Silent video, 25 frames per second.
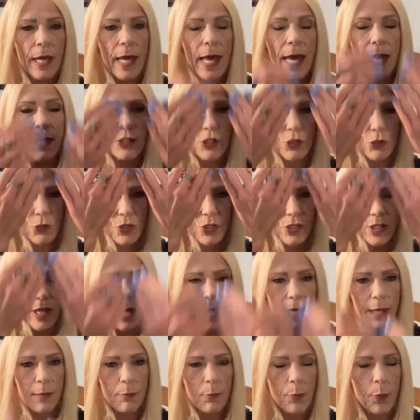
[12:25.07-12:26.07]
and to
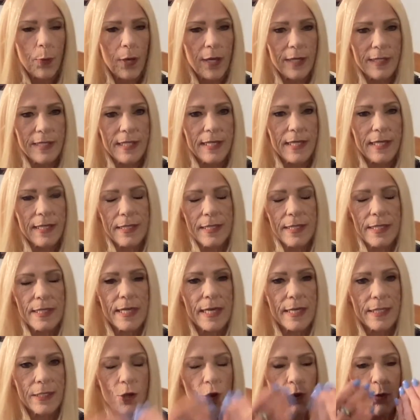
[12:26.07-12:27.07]
stay in presence
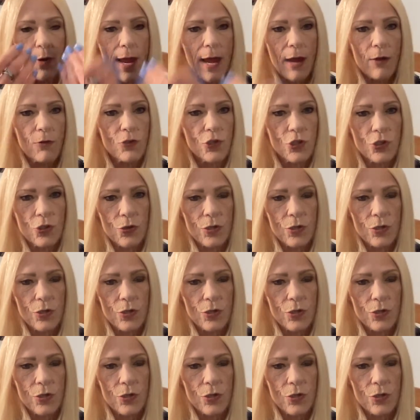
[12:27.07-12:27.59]
and ground